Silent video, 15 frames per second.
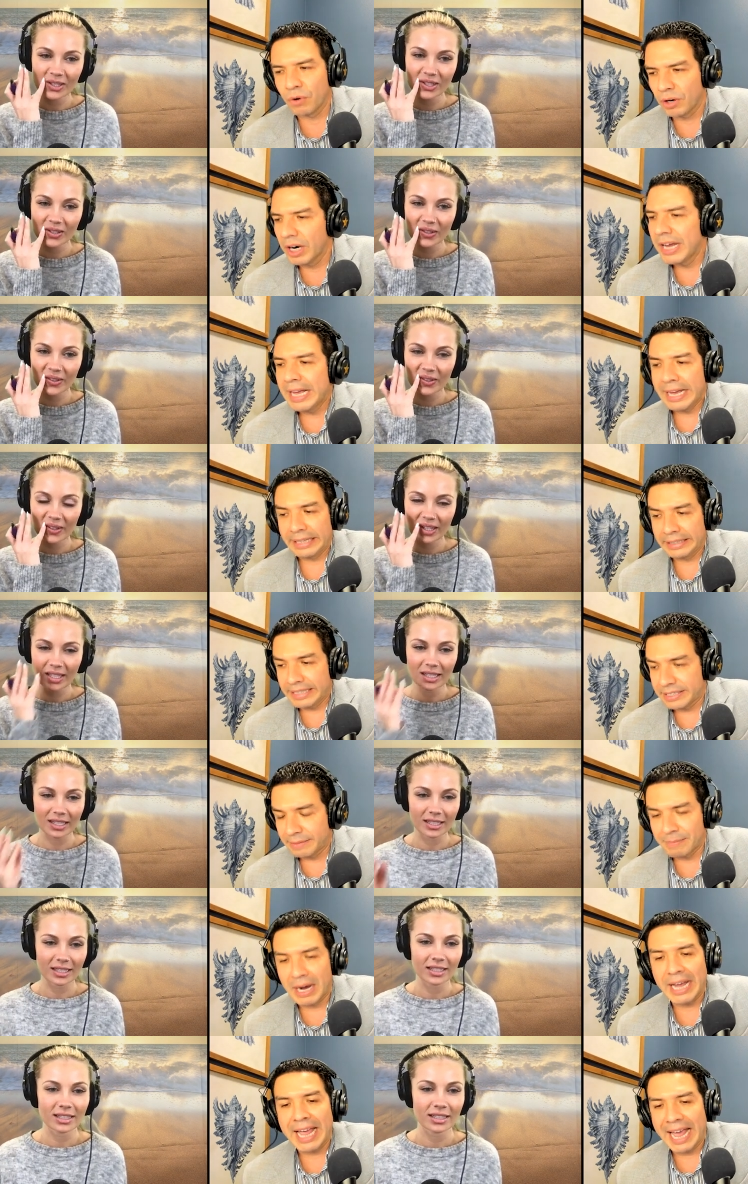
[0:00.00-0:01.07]
Speaker 1: for, at least in
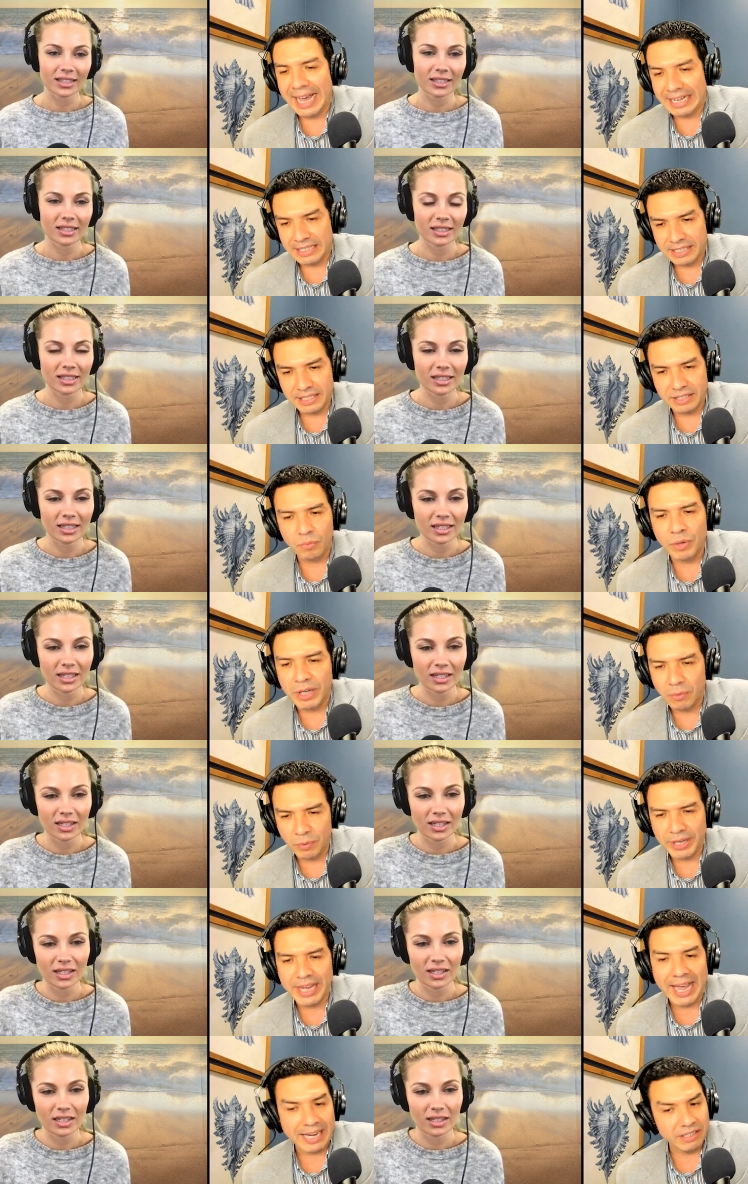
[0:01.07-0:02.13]
my hands, we,
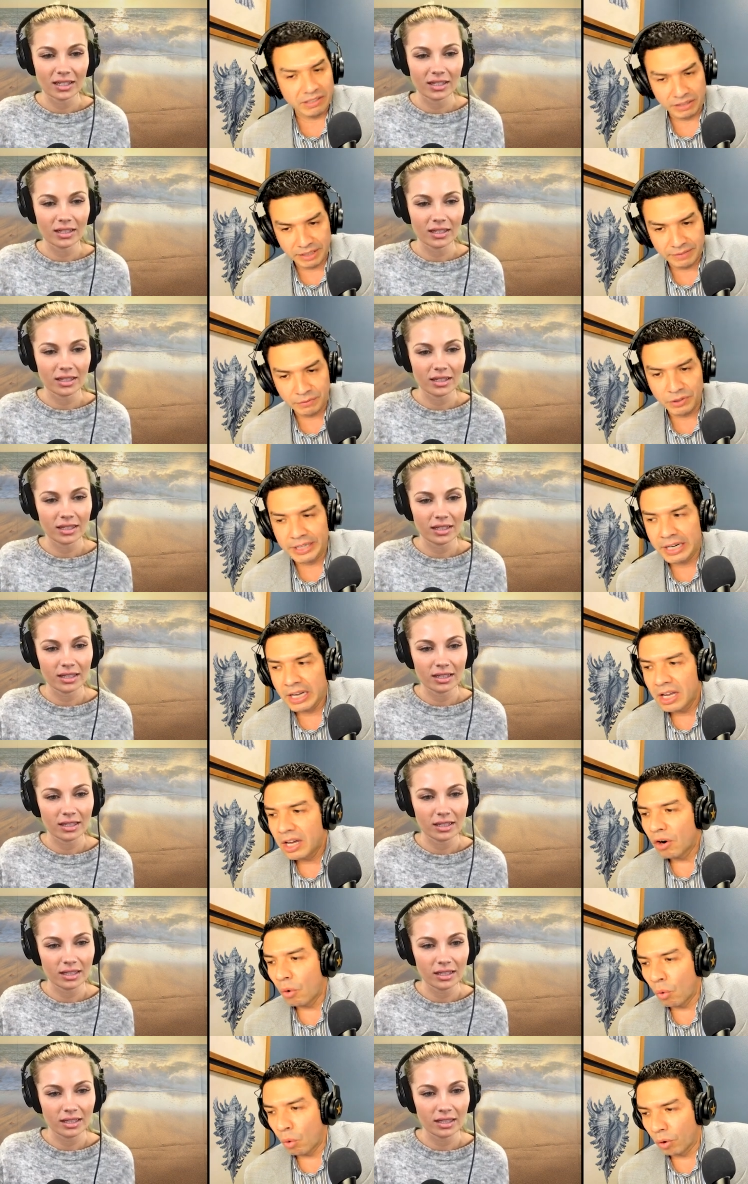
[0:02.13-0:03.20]
we can't deliver it,
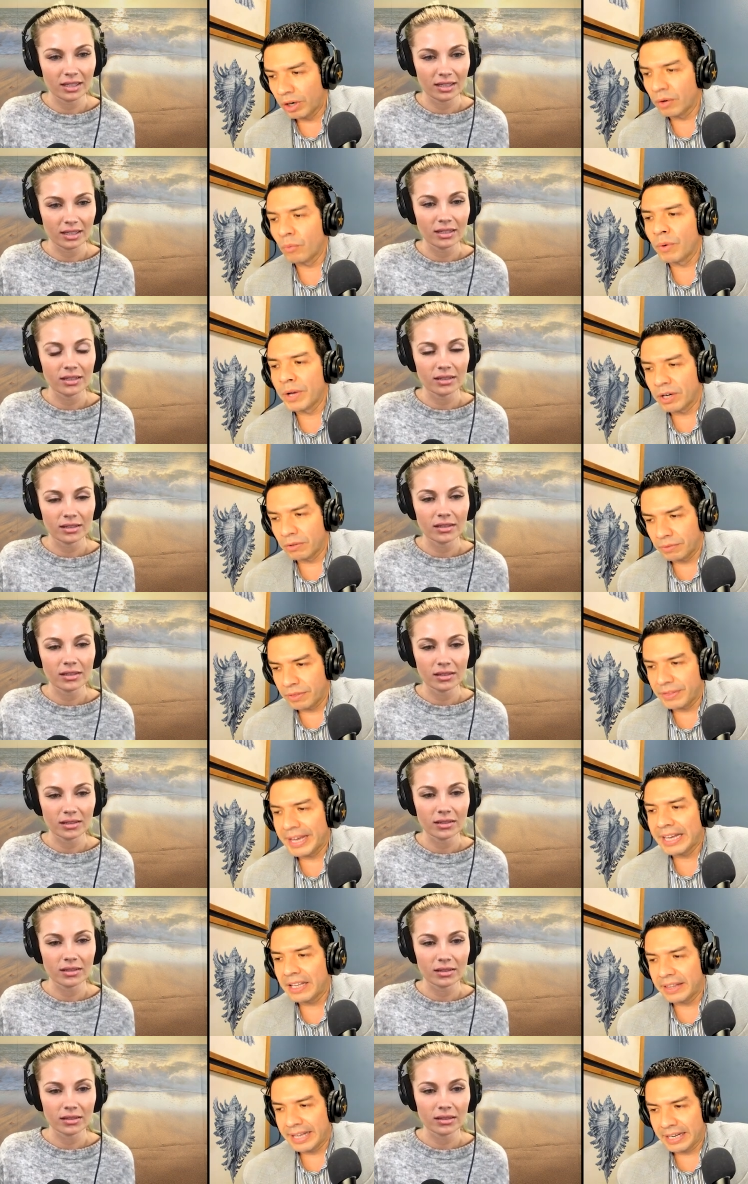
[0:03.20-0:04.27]
or we don't
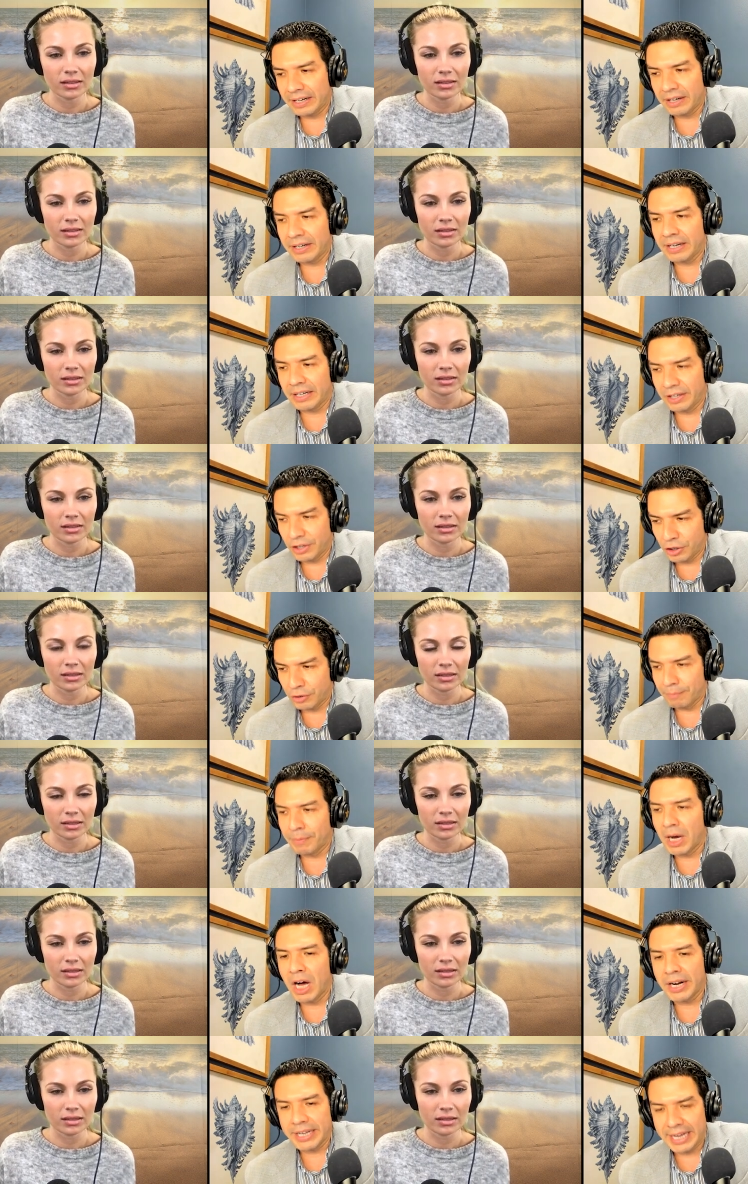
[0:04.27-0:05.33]
think that uh, your
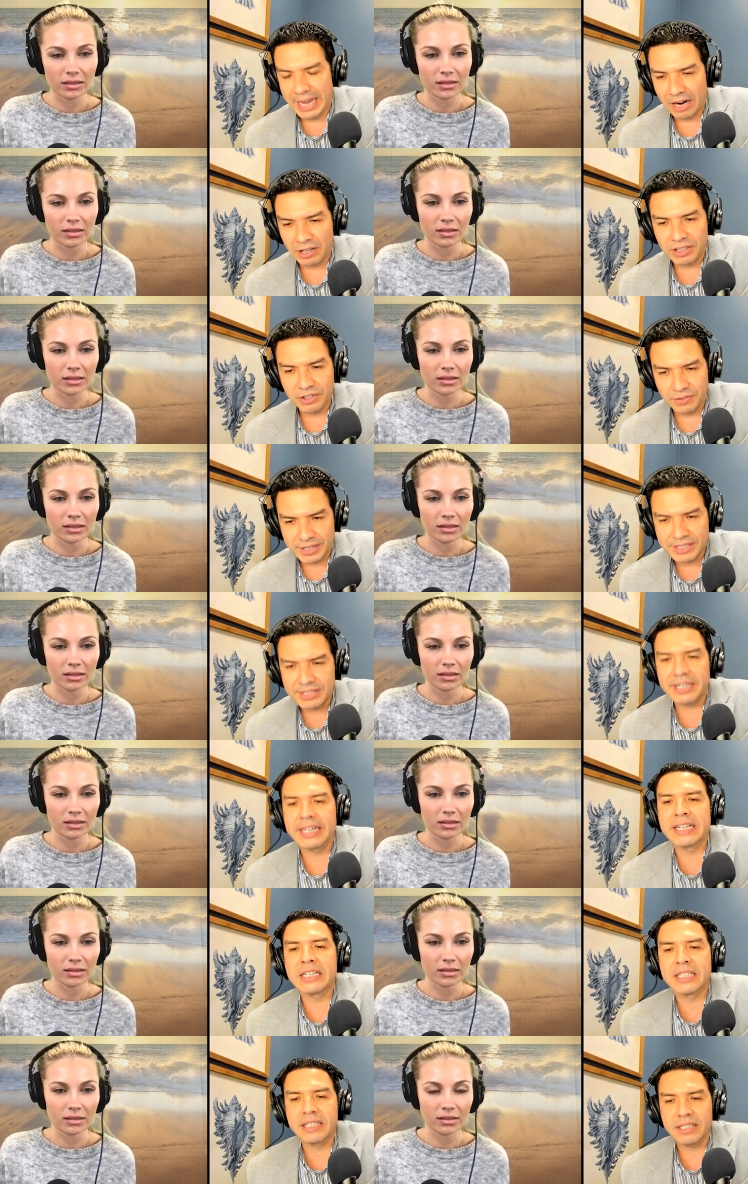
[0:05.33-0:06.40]
body
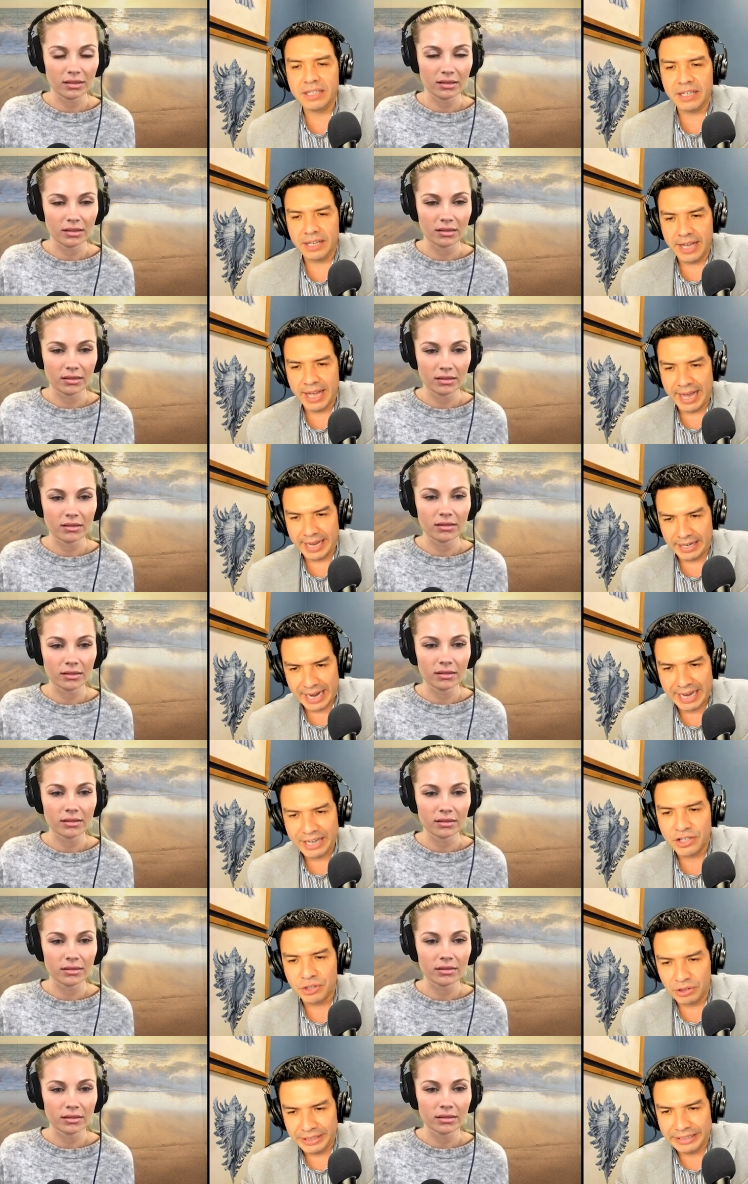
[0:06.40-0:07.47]
characteristics can
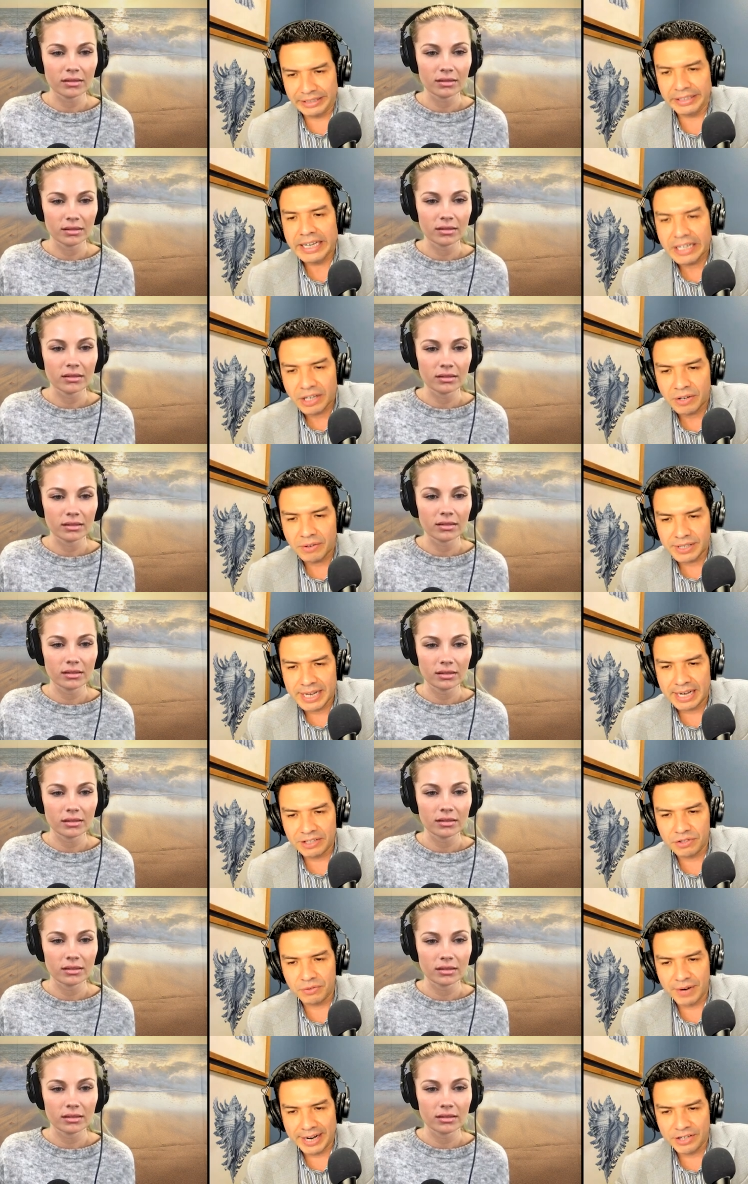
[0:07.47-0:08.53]
actually lead you in that
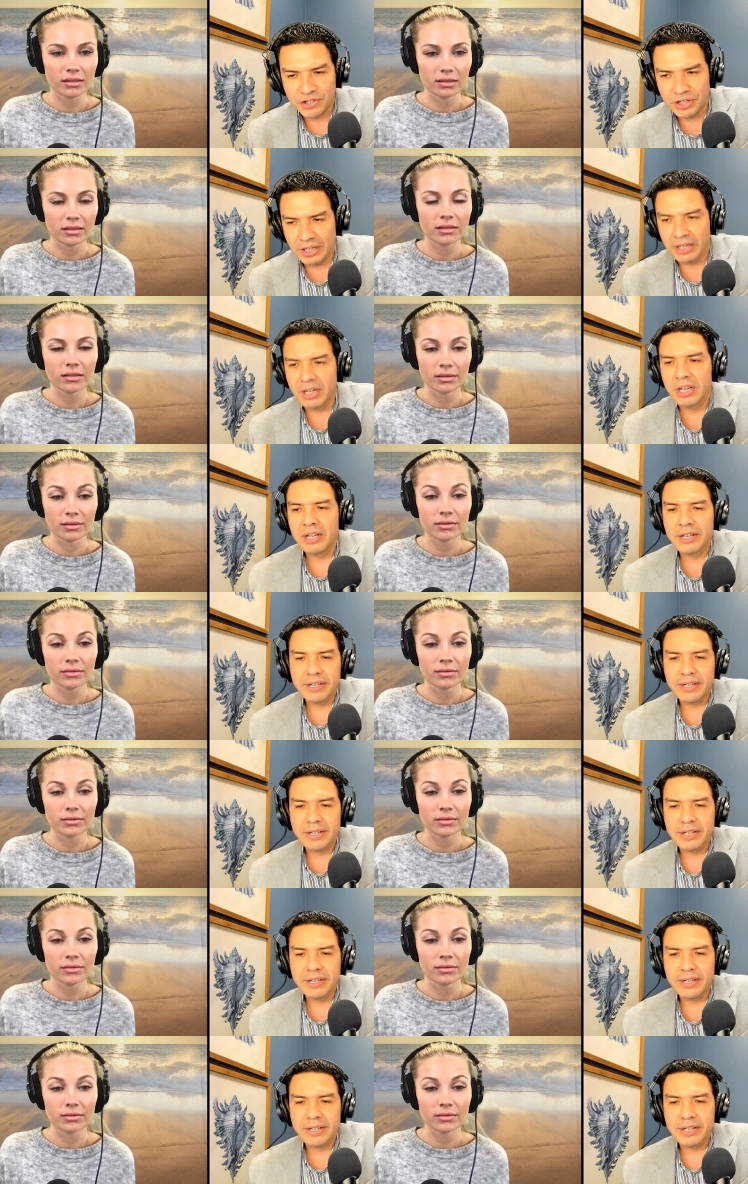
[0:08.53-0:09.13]
direction.